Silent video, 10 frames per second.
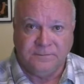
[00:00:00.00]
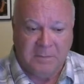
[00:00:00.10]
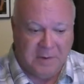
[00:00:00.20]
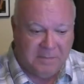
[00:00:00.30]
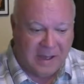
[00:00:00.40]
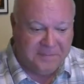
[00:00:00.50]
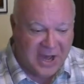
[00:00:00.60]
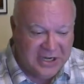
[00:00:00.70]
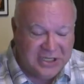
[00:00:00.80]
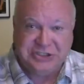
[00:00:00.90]
But by
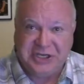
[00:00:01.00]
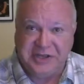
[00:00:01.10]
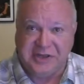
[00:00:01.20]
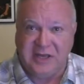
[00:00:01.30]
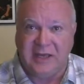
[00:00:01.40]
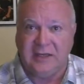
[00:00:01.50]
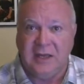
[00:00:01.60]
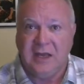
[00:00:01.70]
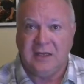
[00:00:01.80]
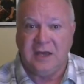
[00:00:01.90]
punishing sin,
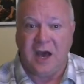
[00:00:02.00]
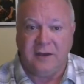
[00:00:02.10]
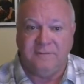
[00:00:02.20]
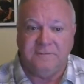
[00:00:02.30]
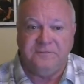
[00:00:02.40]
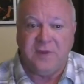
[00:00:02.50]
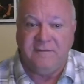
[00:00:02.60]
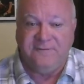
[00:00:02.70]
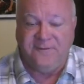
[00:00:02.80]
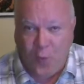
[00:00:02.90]
God
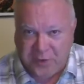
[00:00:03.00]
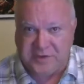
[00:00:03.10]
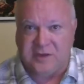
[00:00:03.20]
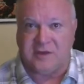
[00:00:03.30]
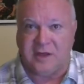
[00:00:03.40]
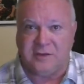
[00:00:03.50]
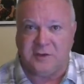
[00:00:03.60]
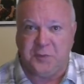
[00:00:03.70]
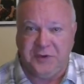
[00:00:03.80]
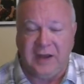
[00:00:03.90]
forces us to
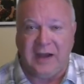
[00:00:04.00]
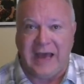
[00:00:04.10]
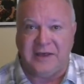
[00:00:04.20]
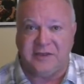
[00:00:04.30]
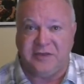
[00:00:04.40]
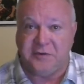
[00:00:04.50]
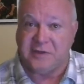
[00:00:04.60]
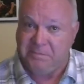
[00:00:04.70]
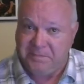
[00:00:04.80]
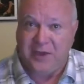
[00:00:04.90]
realize there's a
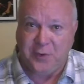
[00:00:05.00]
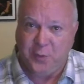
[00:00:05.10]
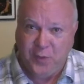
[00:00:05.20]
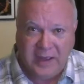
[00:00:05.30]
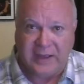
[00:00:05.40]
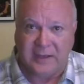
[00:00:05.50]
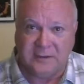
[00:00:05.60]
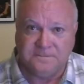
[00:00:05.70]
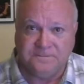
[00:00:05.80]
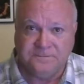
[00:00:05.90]
better way.
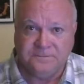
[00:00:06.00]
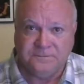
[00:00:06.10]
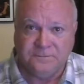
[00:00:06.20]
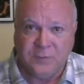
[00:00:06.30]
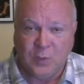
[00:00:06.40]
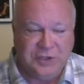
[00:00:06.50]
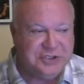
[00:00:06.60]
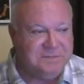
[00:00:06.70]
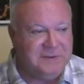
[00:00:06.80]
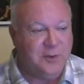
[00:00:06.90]
We
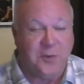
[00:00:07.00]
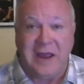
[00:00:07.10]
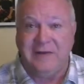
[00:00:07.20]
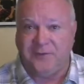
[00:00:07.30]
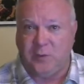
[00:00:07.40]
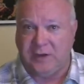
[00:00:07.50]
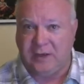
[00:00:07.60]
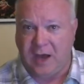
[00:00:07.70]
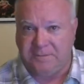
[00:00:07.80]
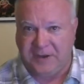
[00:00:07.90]
should be grateful when
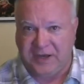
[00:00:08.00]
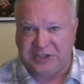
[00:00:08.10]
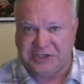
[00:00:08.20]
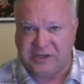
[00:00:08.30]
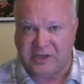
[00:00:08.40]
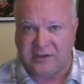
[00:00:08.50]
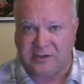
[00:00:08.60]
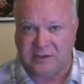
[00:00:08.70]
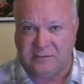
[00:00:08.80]
God punishes us.